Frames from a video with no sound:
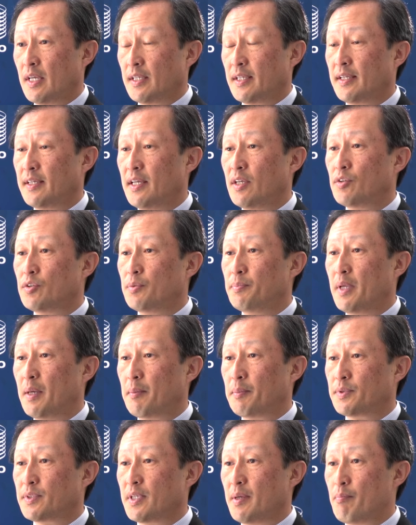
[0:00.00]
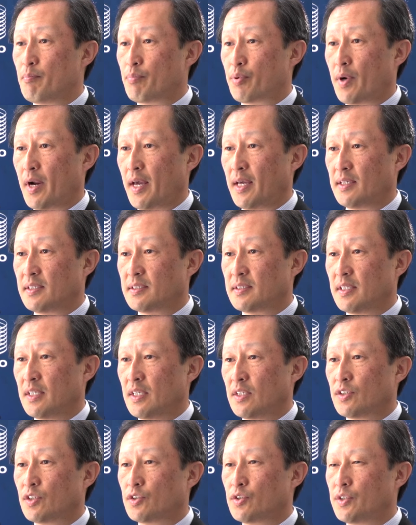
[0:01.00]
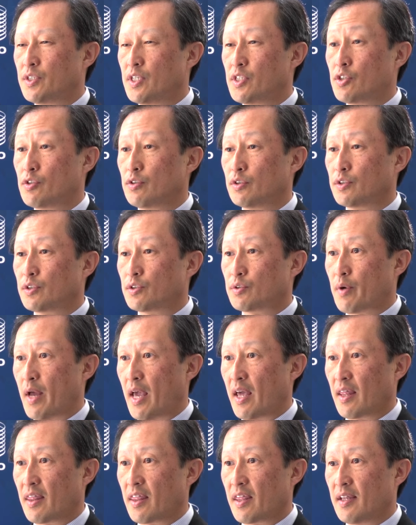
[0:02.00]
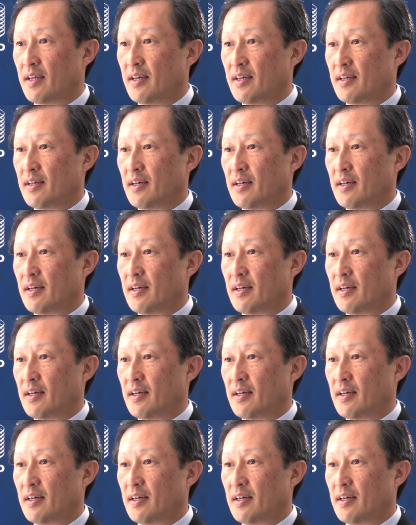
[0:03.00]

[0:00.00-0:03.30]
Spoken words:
They need to be able to embrace the traditional strength